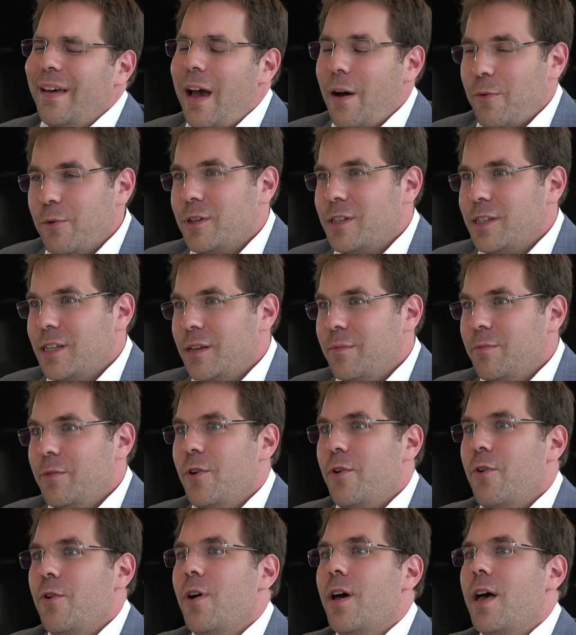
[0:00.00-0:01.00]
Our
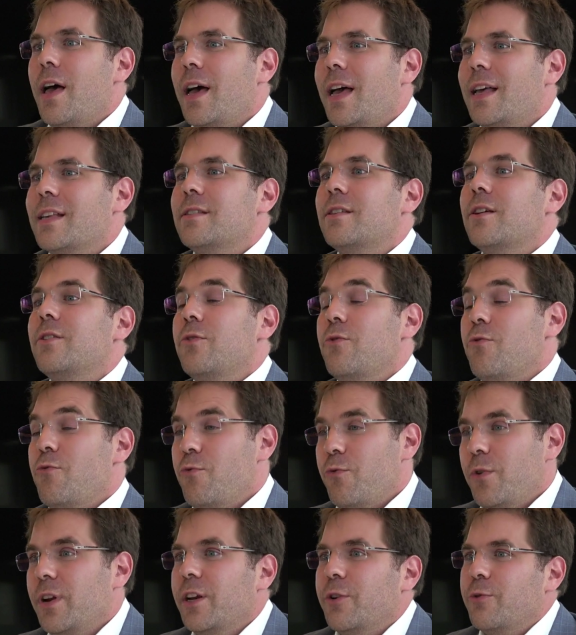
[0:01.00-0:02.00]
team has done a
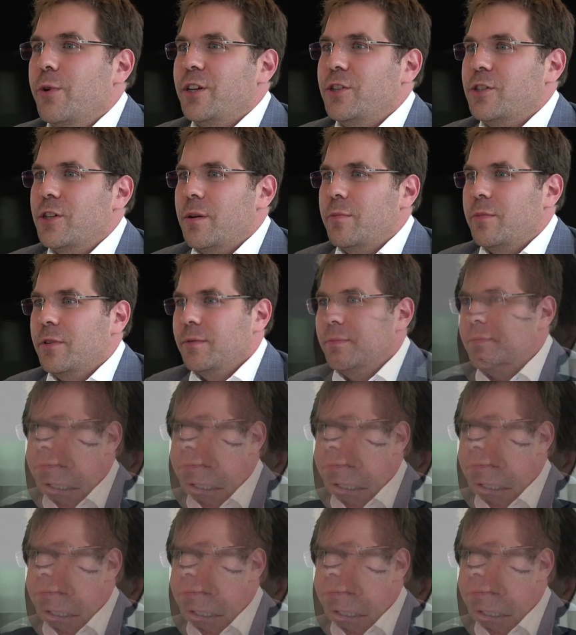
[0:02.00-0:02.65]
really great job.